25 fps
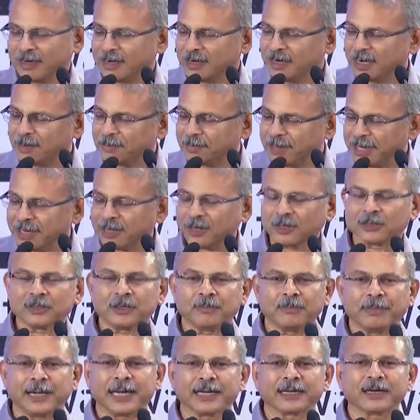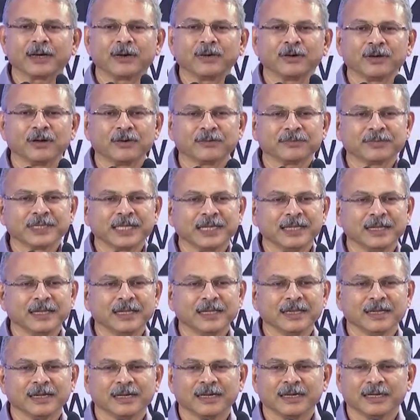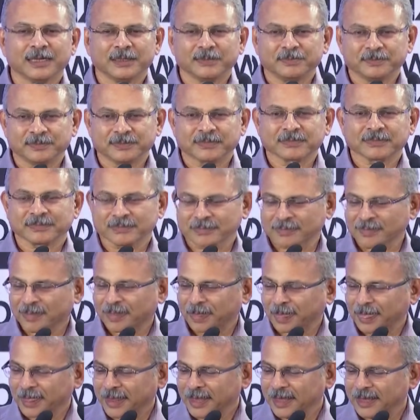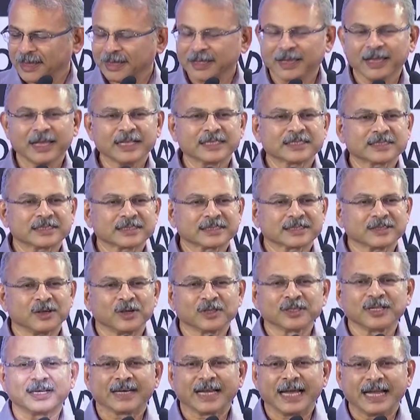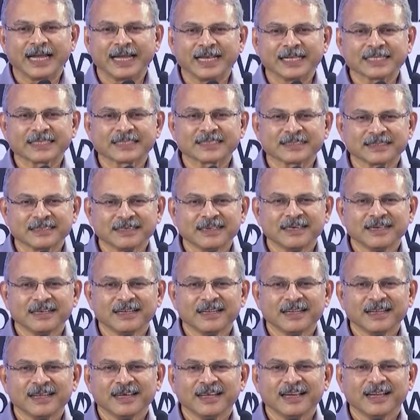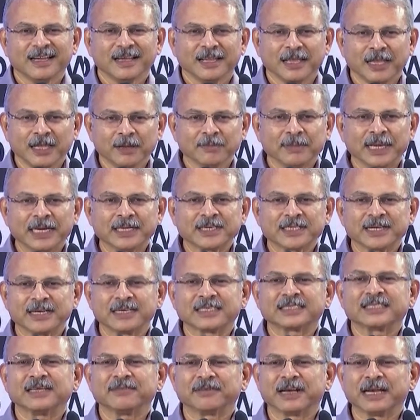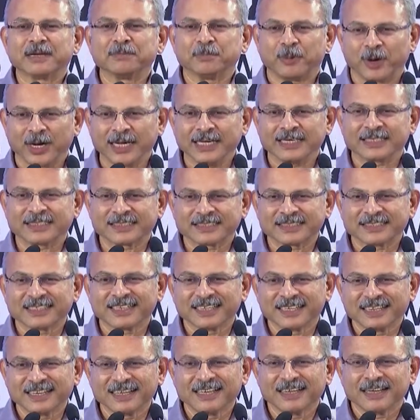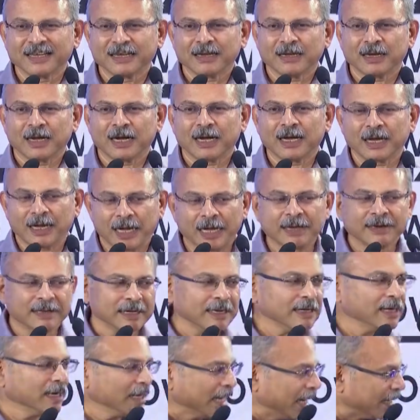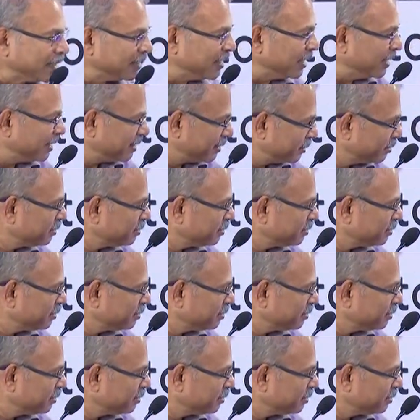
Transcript: depending on the background of the guests on the dais, he mentioned several points. I really liked it.